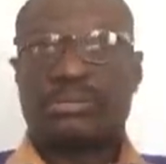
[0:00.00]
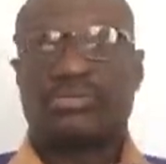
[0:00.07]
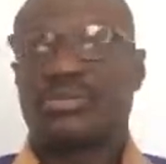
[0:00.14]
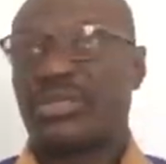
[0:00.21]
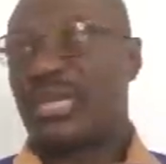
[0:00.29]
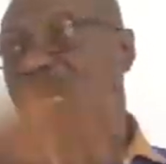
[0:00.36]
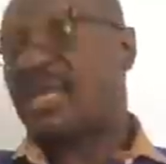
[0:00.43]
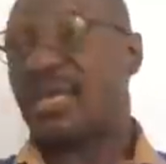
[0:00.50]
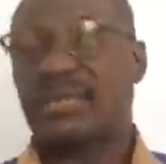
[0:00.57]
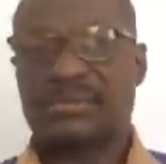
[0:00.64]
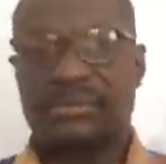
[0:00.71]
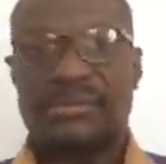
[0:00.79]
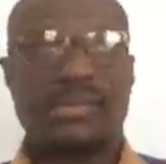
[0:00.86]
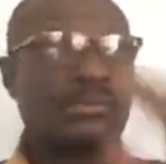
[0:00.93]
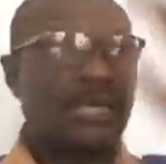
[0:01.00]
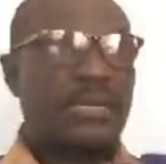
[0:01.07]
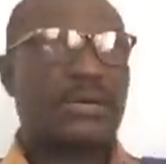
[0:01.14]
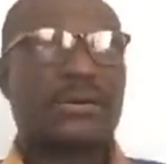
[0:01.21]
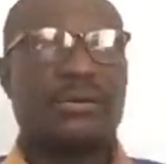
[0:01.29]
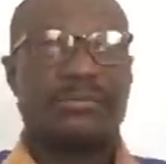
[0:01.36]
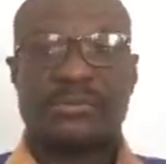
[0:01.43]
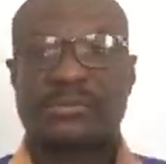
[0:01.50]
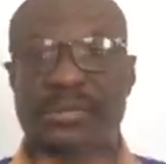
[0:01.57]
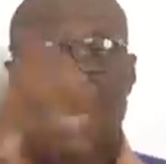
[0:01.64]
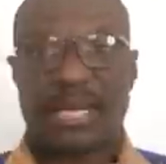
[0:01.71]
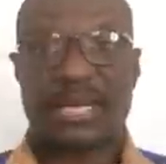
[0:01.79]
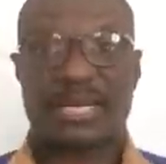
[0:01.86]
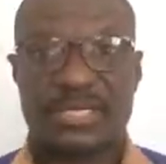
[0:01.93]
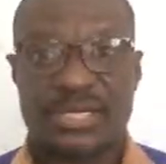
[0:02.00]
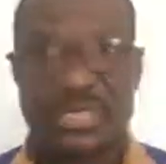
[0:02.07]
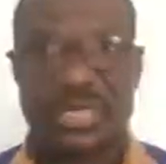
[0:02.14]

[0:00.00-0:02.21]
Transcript: today, you know, that kind of